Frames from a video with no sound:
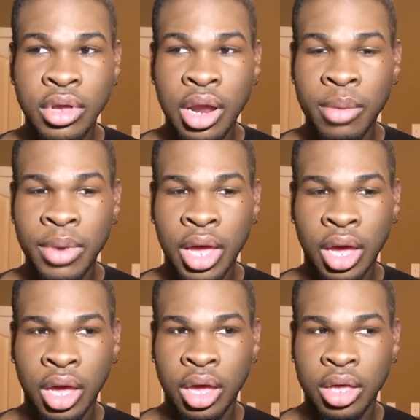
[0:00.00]
And I'm
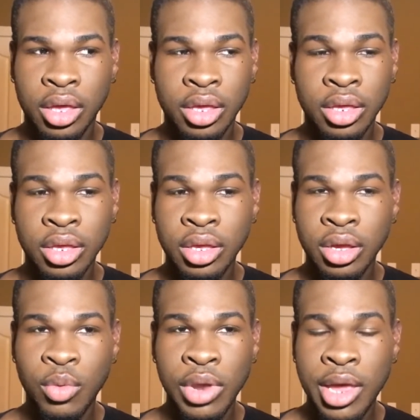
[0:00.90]
like,
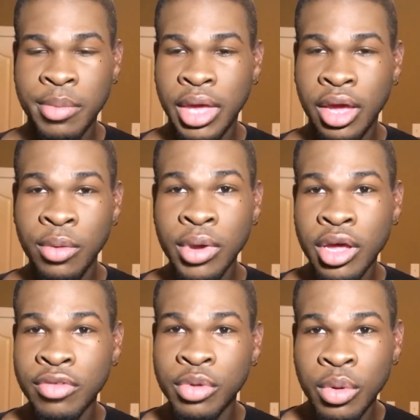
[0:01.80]
well, I'm here,
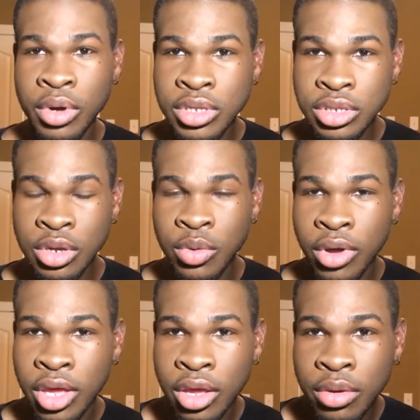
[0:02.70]
of course. Who
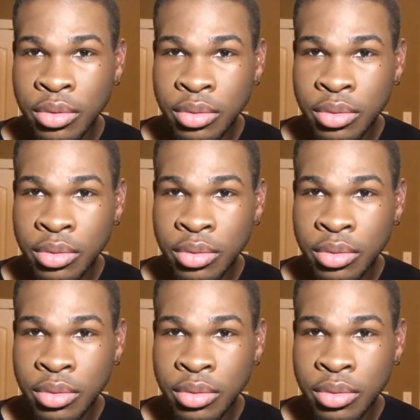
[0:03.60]
are you?